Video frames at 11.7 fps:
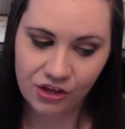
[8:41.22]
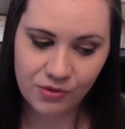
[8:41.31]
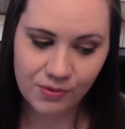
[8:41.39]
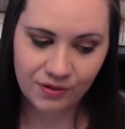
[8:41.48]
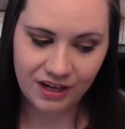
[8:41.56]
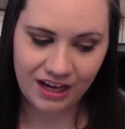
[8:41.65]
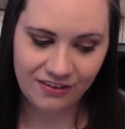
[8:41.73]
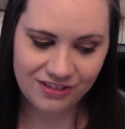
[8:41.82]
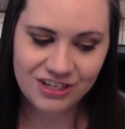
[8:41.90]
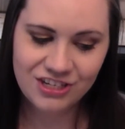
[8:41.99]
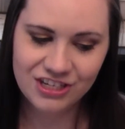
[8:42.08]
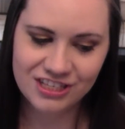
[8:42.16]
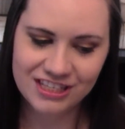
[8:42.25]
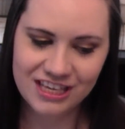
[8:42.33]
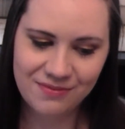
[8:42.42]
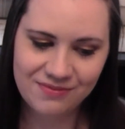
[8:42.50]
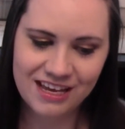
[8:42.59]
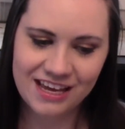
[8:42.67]
you won't have to just
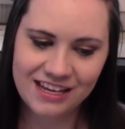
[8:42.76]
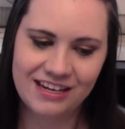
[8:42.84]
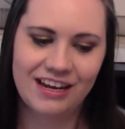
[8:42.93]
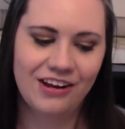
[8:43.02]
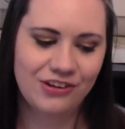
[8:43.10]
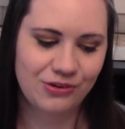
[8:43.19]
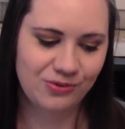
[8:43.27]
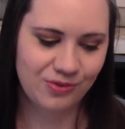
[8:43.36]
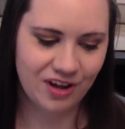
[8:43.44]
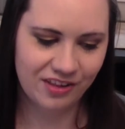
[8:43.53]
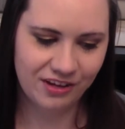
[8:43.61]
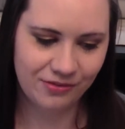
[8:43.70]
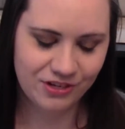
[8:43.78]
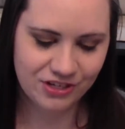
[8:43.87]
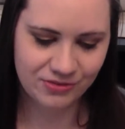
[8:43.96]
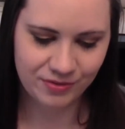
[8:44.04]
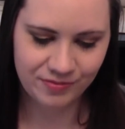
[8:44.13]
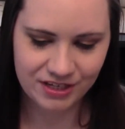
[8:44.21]
keep taking it out of your wallet,
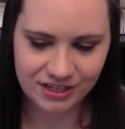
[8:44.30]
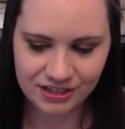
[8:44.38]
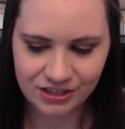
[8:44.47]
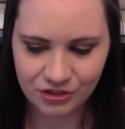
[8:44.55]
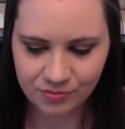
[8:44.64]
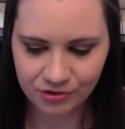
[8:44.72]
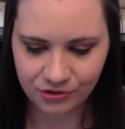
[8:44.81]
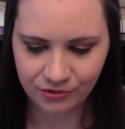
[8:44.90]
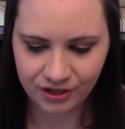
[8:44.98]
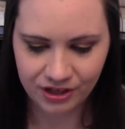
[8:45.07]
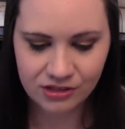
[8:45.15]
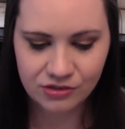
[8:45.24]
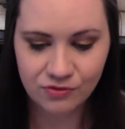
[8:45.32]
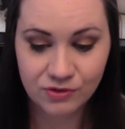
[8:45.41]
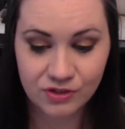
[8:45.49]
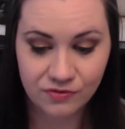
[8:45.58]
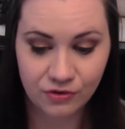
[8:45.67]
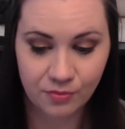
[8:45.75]
which would be super annoying because you
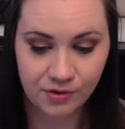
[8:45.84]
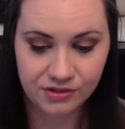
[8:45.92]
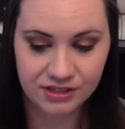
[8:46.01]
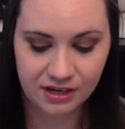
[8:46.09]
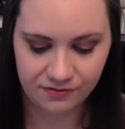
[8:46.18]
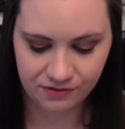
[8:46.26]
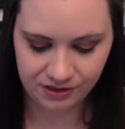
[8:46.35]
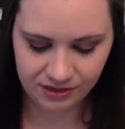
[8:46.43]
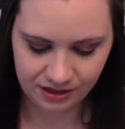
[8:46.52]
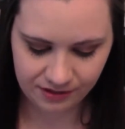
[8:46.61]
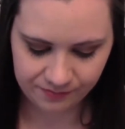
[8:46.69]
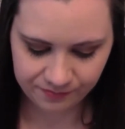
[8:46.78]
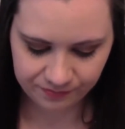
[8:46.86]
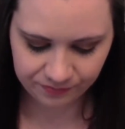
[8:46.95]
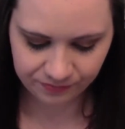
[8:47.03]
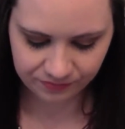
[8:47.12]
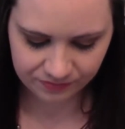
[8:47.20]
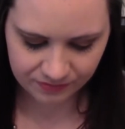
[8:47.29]
use it for almost everything.
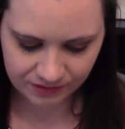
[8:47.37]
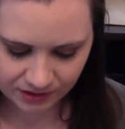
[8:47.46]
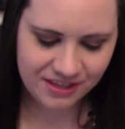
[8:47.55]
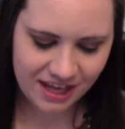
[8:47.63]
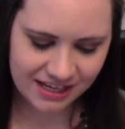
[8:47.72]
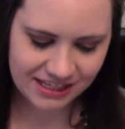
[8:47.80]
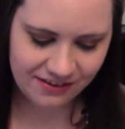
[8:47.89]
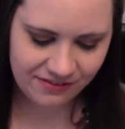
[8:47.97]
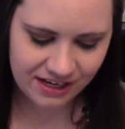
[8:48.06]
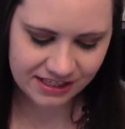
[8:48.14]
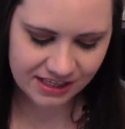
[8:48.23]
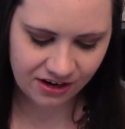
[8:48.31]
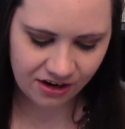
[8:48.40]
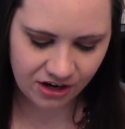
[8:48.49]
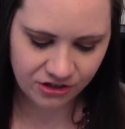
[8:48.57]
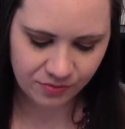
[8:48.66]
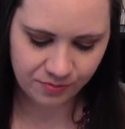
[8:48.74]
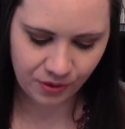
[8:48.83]
Some of the activities that are
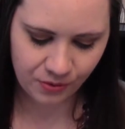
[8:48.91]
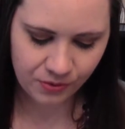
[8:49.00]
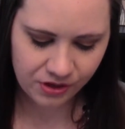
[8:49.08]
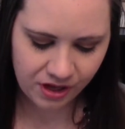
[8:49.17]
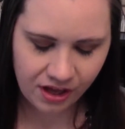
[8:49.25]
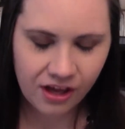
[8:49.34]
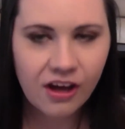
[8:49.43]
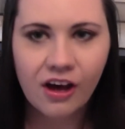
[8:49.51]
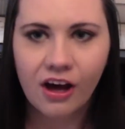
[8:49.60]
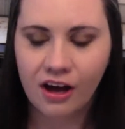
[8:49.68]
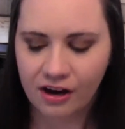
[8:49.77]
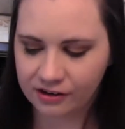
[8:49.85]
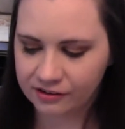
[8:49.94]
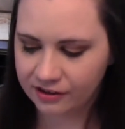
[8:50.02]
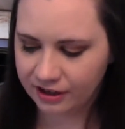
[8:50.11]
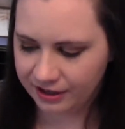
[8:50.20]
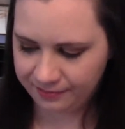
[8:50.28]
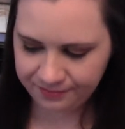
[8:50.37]
on your boat
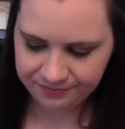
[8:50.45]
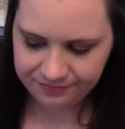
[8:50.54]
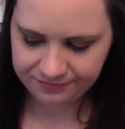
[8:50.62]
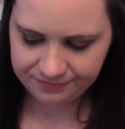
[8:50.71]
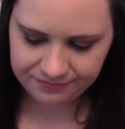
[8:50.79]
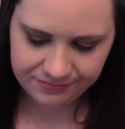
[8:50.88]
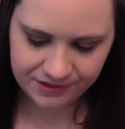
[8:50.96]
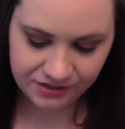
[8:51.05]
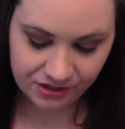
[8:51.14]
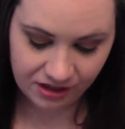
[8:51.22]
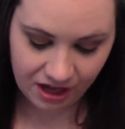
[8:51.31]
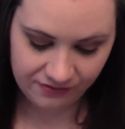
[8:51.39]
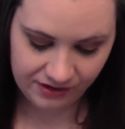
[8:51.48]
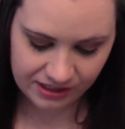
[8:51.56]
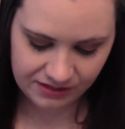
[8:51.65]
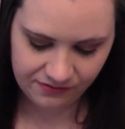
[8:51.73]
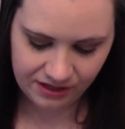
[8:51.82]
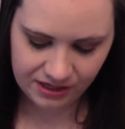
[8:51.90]
are, there's a lot of
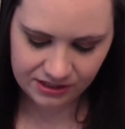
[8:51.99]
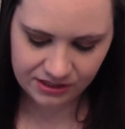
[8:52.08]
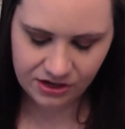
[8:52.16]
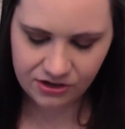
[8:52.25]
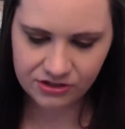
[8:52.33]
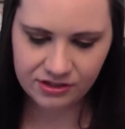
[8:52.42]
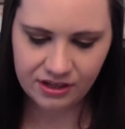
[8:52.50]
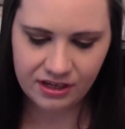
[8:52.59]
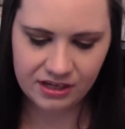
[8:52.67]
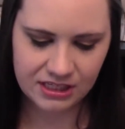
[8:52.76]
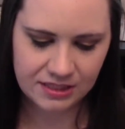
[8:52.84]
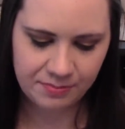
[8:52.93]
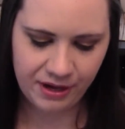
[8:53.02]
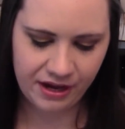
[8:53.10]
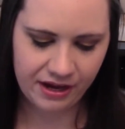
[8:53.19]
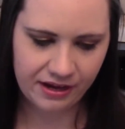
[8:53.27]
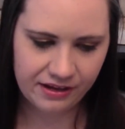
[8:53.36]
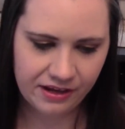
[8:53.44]
activities. There's like a
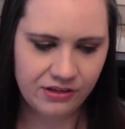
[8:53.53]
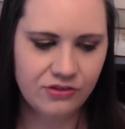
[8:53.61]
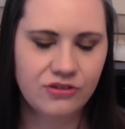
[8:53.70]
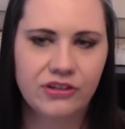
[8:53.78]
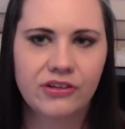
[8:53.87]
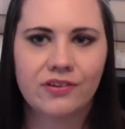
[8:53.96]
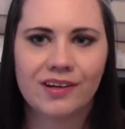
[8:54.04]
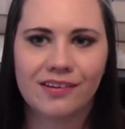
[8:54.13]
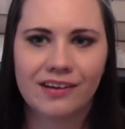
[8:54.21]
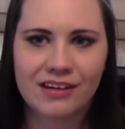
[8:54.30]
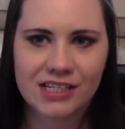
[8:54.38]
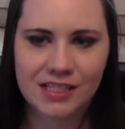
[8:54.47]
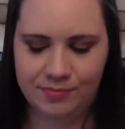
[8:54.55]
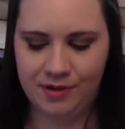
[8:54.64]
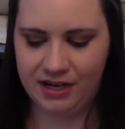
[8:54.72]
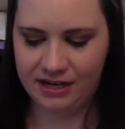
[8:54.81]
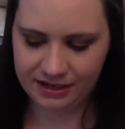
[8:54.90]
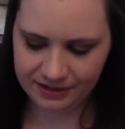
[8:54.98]
spa, and usually you'll get like a
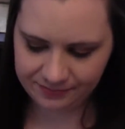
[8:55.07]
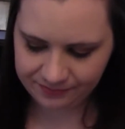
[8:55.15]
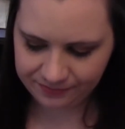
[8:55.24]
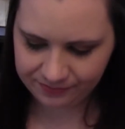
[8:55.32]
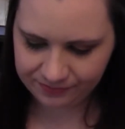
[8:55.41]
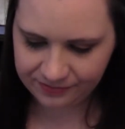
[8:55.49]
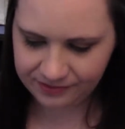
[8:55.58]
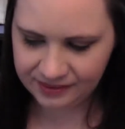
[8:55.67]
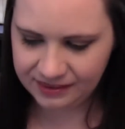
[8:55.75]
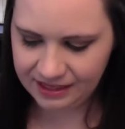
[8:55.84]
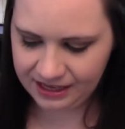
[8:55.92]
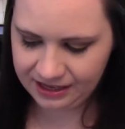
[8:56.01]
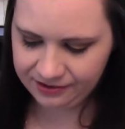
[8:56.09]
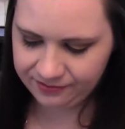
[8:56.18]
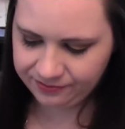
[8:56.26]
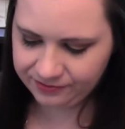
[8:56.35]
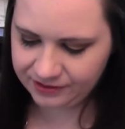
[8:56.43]
spa thing,